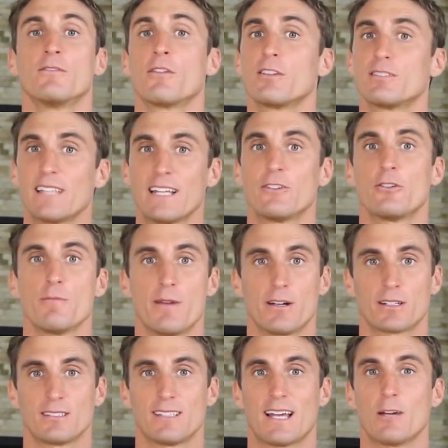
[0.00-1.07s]
For the standard
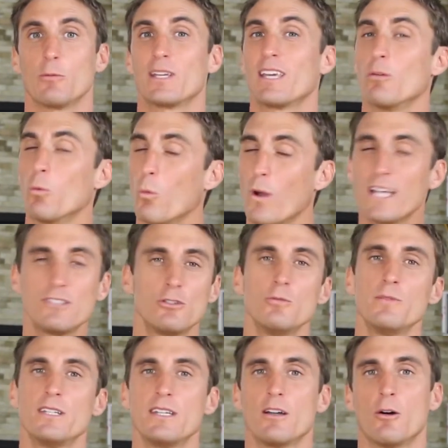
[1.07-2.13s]
American diet, we get way too
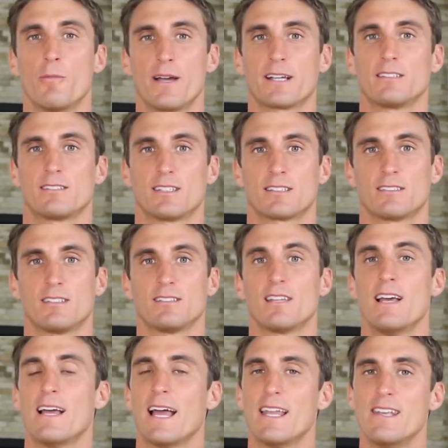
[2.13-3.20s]
many omega-6s
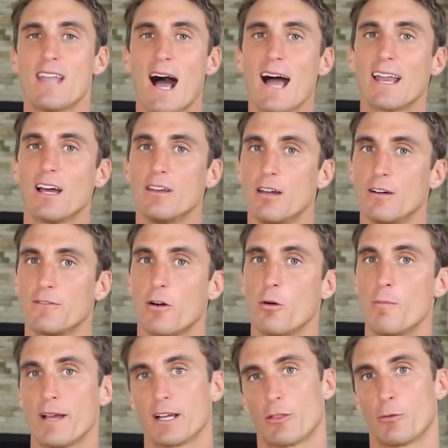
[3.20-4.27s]
and not enough
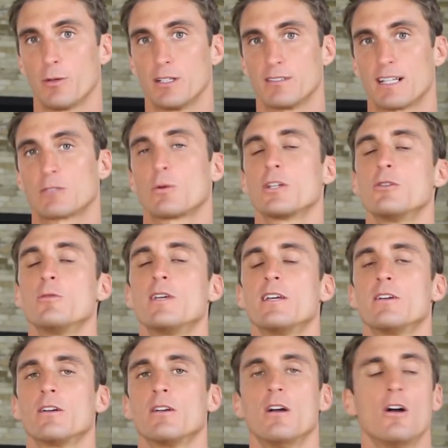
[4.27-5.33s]
omega-3s. That's why you
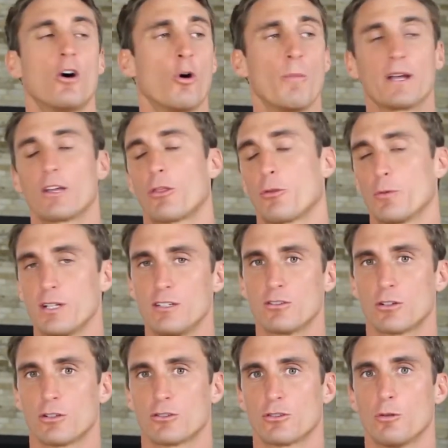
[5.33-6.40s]
hear
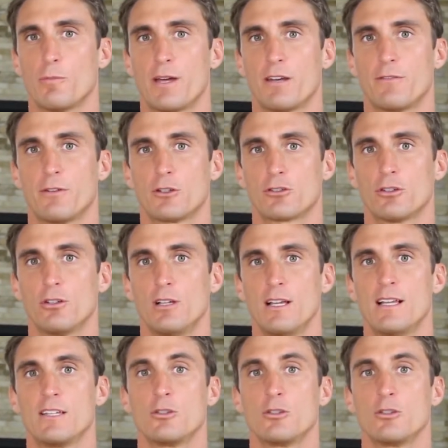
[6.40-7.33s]
omega-3s are so beneficial.